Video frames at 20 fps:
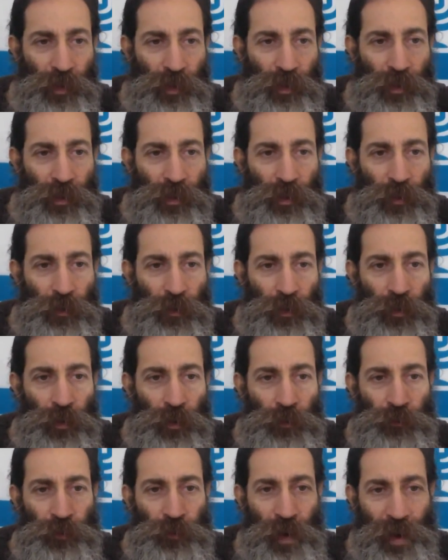the, the
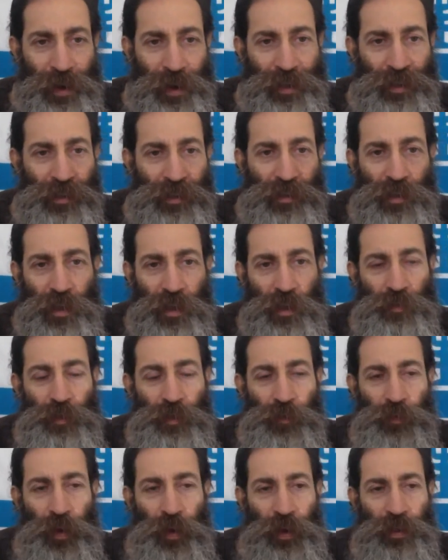finest of the
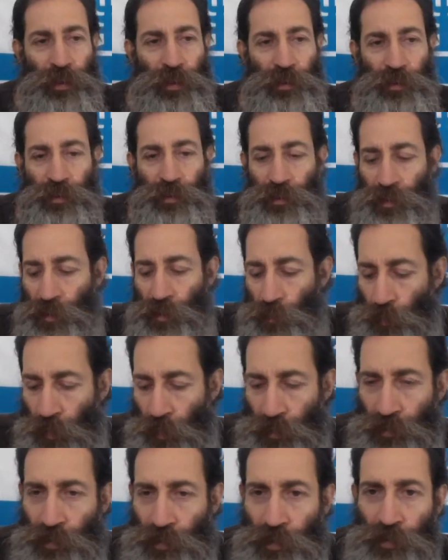finest. He
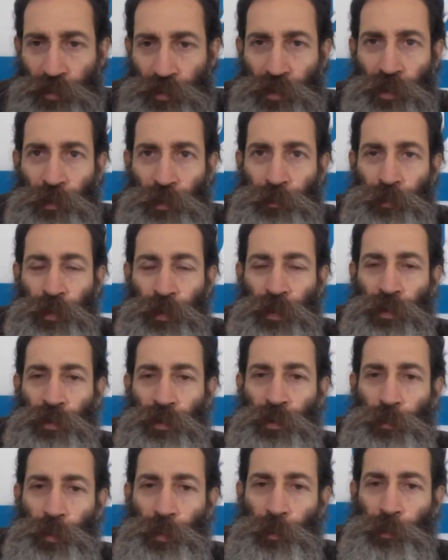wants us to
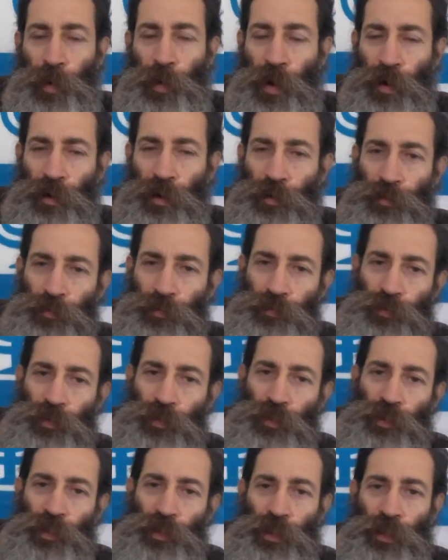to be part of
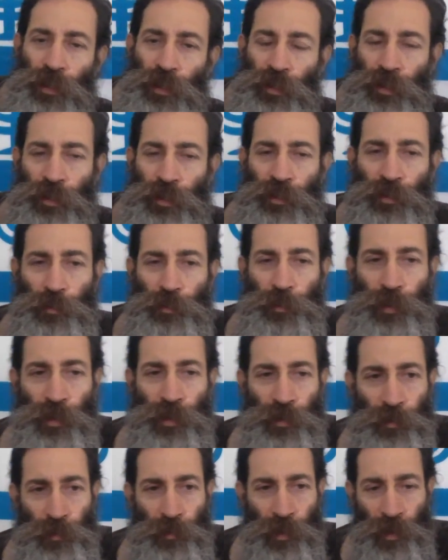and, and to be
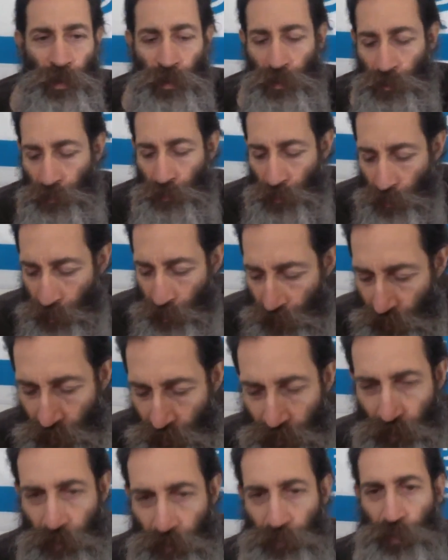uh, mimicking
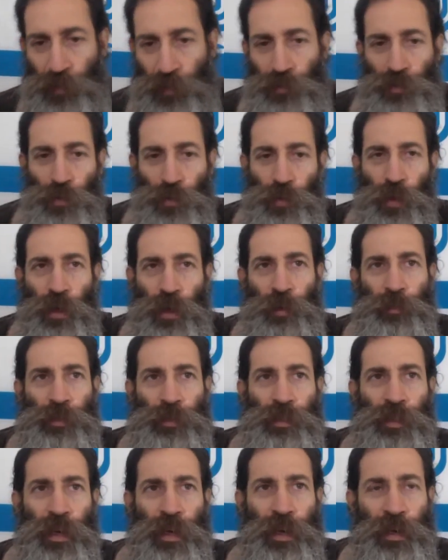of Yeshua, our
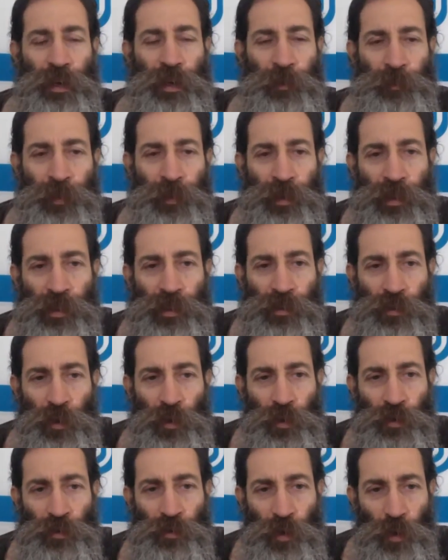Messiah. He's told
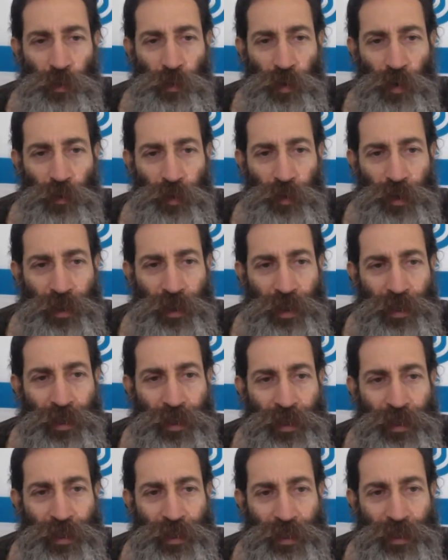us over and over again
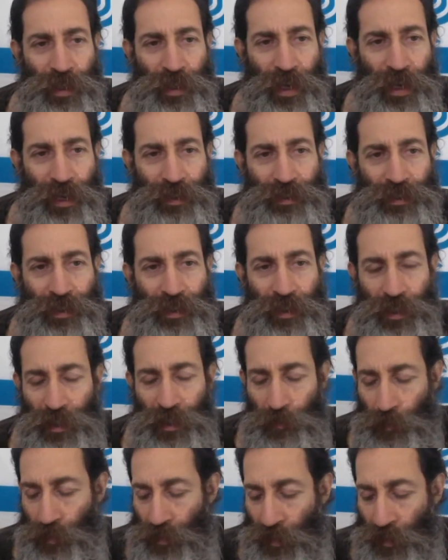not to
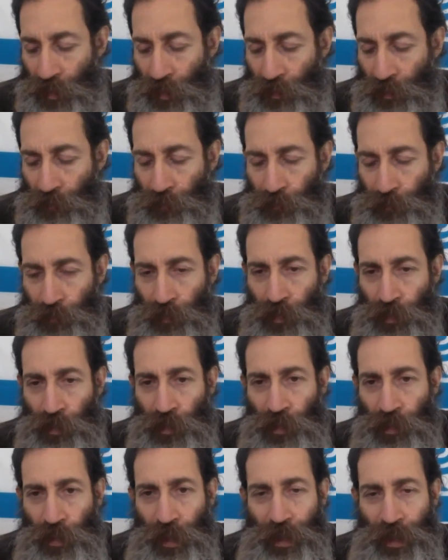imitate,
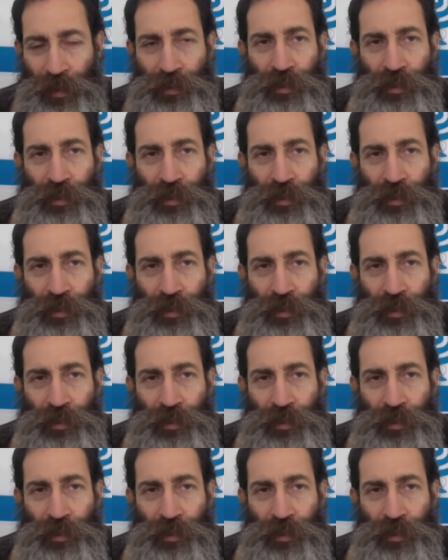not to